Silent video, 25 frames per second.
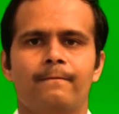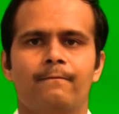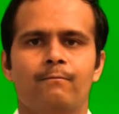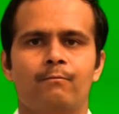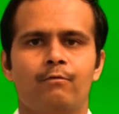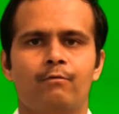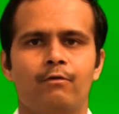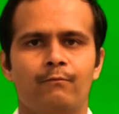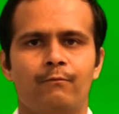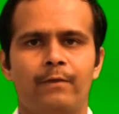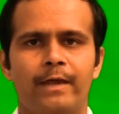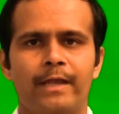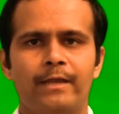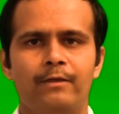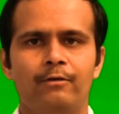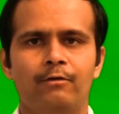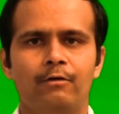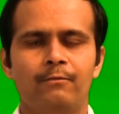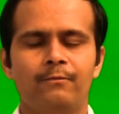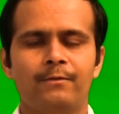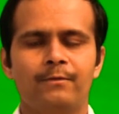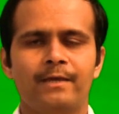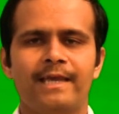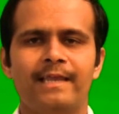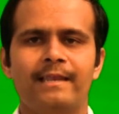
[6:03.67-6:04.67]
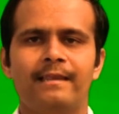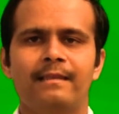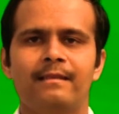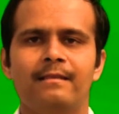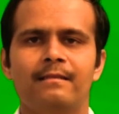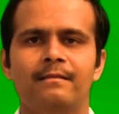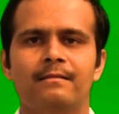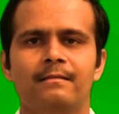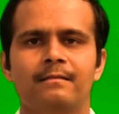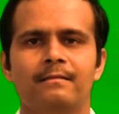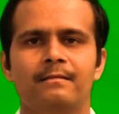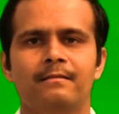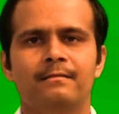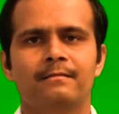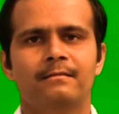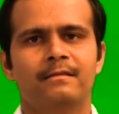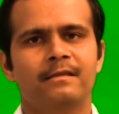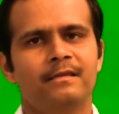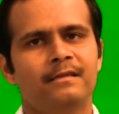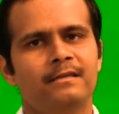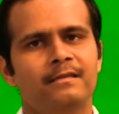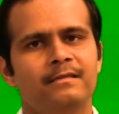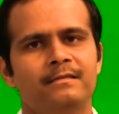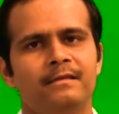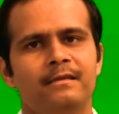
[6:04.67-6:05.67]
for value of L,
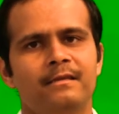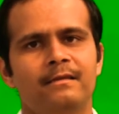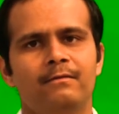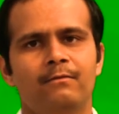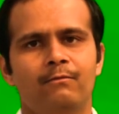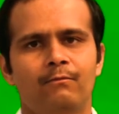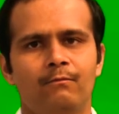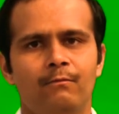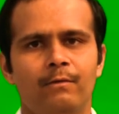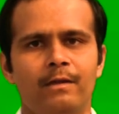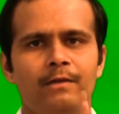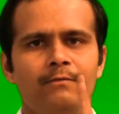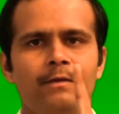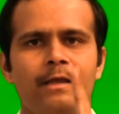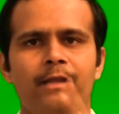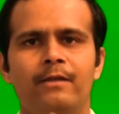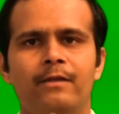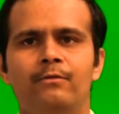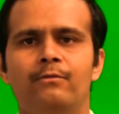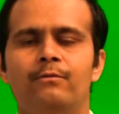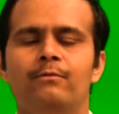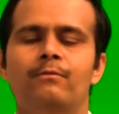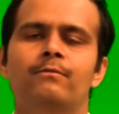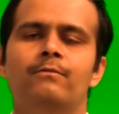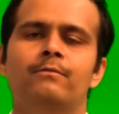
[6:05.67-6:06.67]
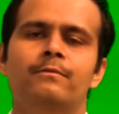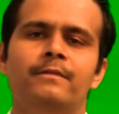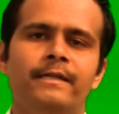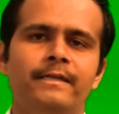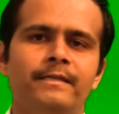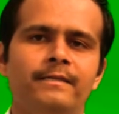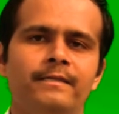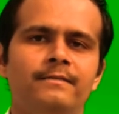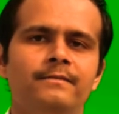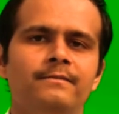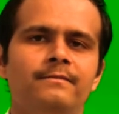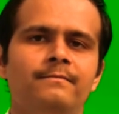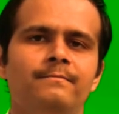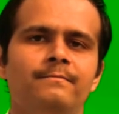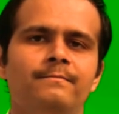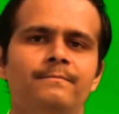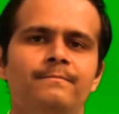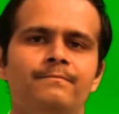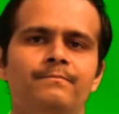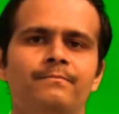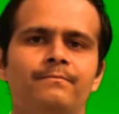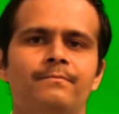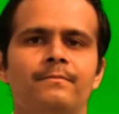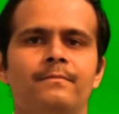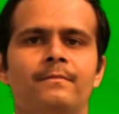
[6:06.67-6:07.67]
there is a 1 value, that is
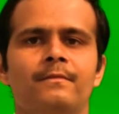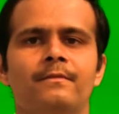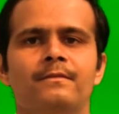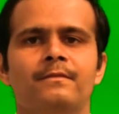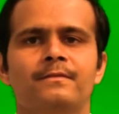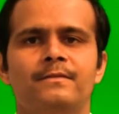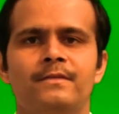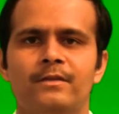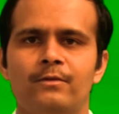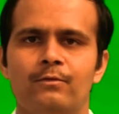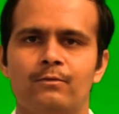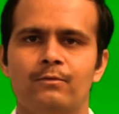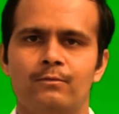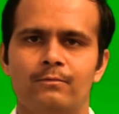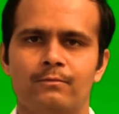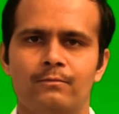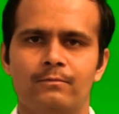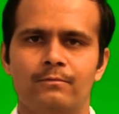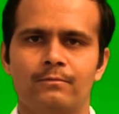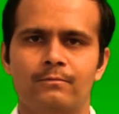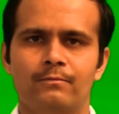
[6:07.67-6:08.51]
0.